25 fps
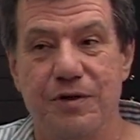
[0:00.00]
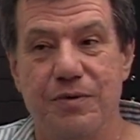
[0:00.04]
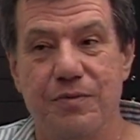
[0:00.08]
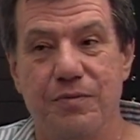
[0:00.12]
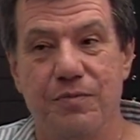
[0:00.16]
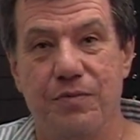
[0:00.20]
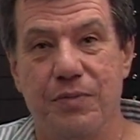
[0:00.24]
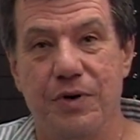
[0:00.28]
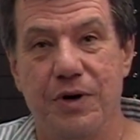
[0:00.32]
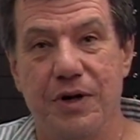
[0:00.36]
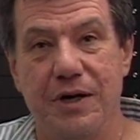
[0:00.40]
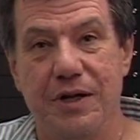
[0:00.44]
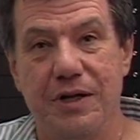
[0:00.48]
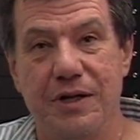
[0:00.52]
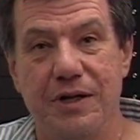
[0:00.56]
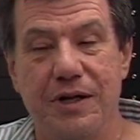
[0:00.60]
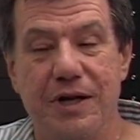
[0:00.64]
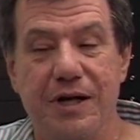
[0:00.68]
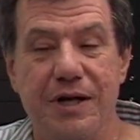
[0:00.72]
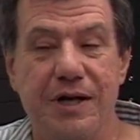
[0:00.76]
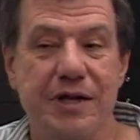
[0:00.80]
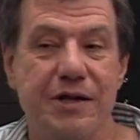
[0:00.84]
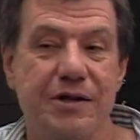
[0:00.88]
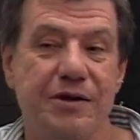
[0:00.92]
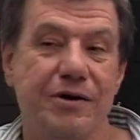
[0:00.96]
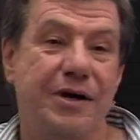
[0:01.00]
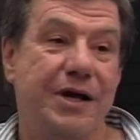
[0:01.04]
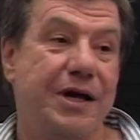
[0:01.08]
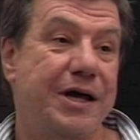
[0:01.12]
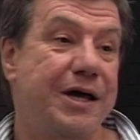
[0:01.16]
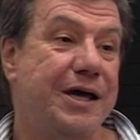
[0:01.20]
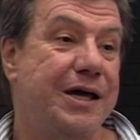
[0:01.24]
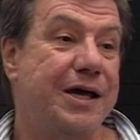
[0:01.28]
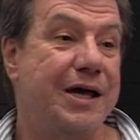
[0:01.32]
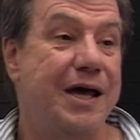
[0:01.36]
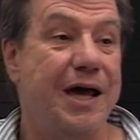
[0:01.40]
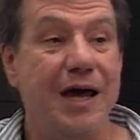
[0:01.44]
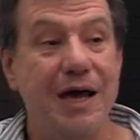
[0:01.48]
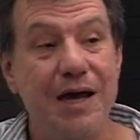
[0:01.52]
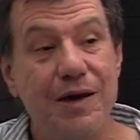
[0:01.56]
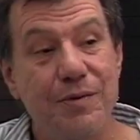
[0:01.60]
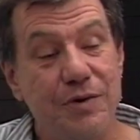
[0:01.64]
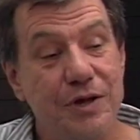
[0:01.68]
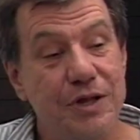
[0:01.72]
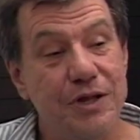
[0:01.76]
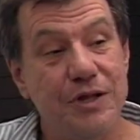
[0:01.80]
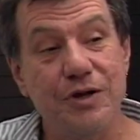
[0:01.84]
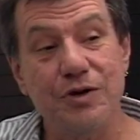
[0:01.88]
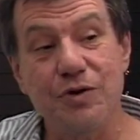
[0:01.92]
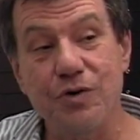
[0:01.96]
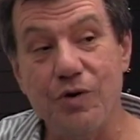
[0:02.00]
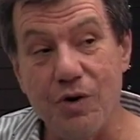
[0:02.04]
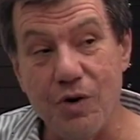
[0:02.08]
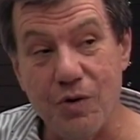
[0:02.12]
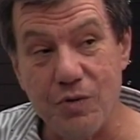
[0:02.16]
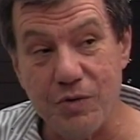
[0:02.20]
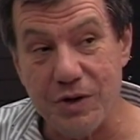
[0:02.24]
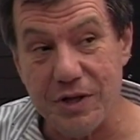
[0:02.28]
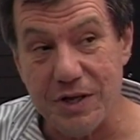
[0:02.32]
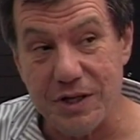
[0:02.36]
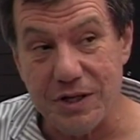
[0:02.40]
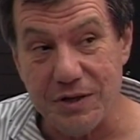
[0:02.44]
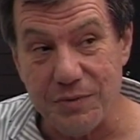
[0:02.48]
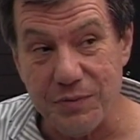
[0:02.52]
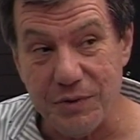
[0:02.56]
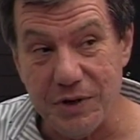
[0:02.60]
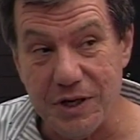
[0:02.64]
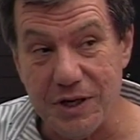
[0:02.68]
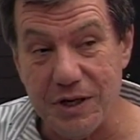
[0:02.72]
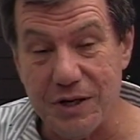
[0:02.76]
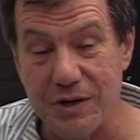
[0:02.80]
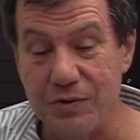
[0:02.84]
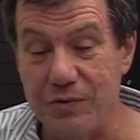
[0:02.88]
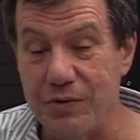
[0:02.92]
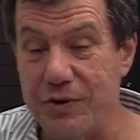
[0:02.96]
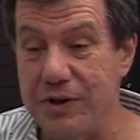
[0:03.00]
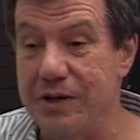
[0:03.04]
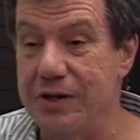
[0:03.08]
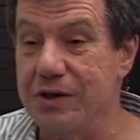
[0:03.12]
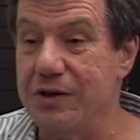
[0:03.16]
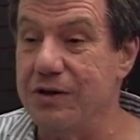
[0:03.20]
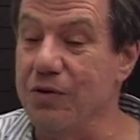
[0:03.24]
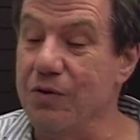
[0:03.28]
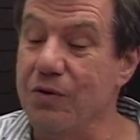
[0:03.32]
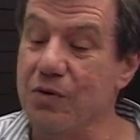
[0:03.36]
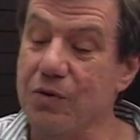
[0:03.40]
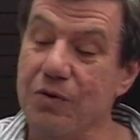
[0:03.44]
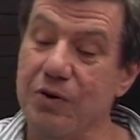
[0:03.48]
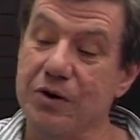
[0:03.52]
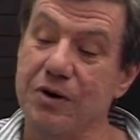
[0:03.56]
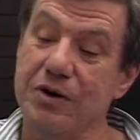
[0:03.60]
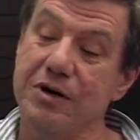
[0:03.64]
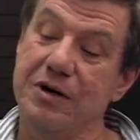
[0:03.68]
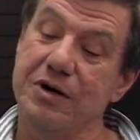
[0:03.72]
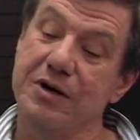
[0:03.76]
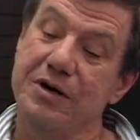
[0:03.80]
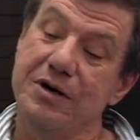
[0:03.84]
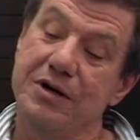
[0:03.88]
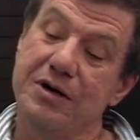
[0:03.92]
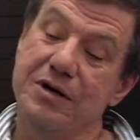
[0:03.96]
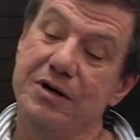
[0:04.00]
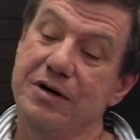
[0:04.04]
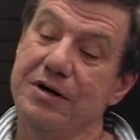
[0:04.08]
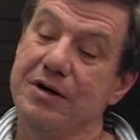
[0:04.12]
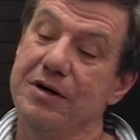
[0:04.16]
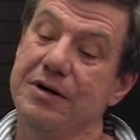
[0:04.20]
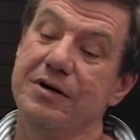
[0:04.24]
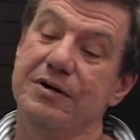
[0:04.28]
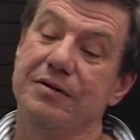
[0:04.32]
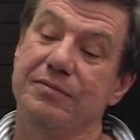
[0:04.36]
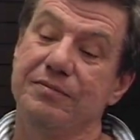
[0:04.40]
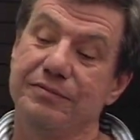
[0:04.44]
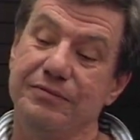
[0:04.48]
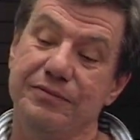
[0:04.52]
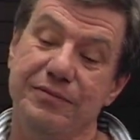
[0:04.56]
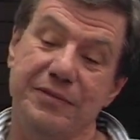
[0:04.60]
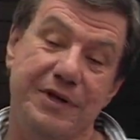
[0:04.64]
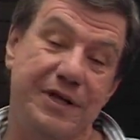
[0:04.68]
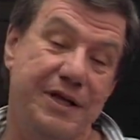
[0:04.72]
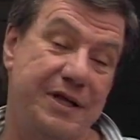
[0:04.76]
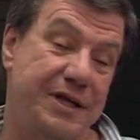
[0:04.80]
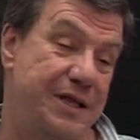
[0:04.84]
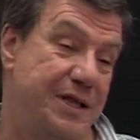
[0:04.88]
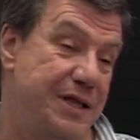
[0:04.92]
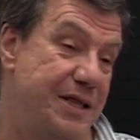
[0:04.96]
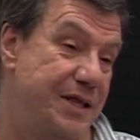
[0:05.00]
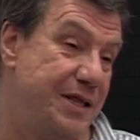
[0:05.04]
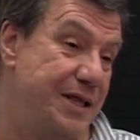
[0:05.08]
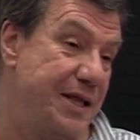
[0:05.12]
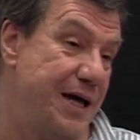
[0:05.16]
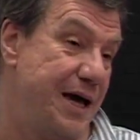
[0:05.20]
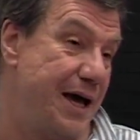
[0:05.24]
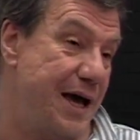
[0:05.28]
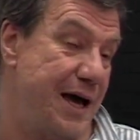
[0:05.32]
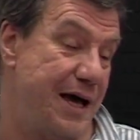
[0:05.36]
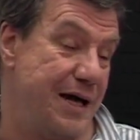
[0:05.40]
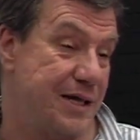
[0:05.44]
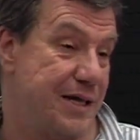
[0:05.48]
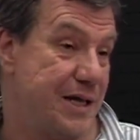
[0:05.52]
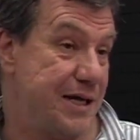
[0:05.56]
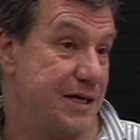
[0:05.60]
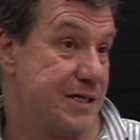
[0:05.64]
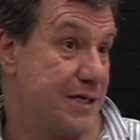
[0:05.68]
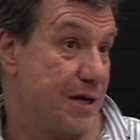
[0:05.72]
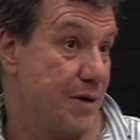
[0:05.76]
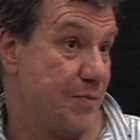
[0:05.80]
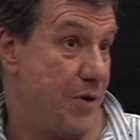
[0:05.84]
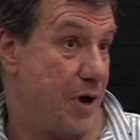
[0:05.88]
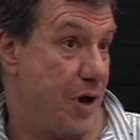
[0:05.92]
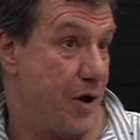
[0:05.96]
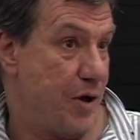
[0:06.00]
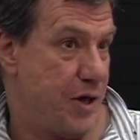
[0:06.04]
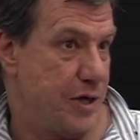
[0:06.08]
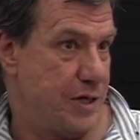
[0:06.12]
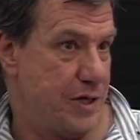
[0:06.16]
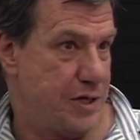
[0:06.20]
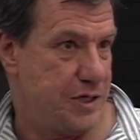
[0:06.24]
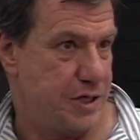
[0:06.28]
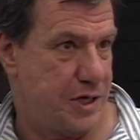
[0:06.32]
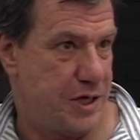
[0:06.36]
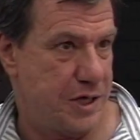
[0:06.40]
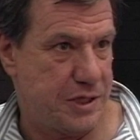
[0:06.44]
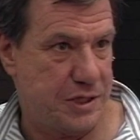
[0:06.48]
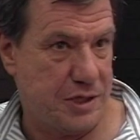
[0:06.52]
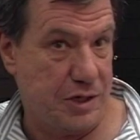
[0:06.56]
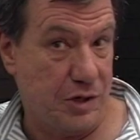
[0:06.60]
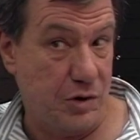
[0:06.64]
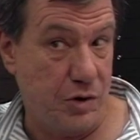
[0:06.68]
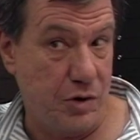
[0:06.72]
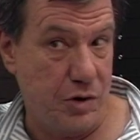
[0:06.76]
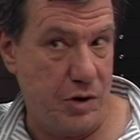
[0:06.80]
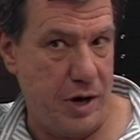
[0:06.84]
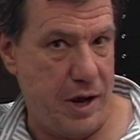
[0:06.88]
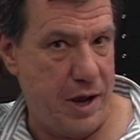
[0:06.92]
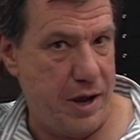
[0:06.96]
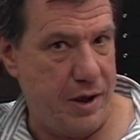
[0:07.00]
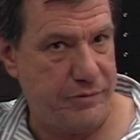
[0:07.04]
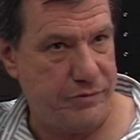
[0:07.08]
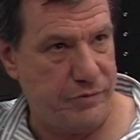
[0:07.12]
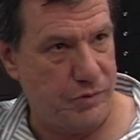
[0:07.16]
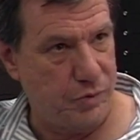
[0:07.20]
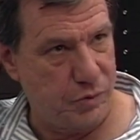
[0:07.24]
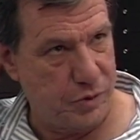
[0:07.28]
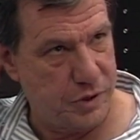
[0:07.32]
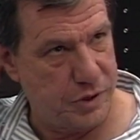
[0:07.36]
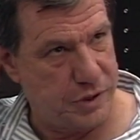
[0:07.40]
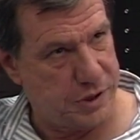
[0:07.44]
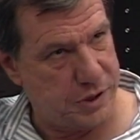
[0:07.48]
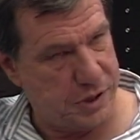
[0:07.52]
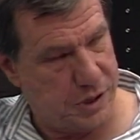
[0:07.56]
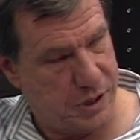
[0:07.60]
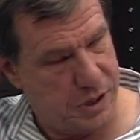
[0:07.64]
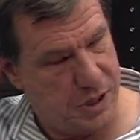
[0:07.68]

But they either came in the door with it to begin with, or they somehow had the chance to learn afterwards.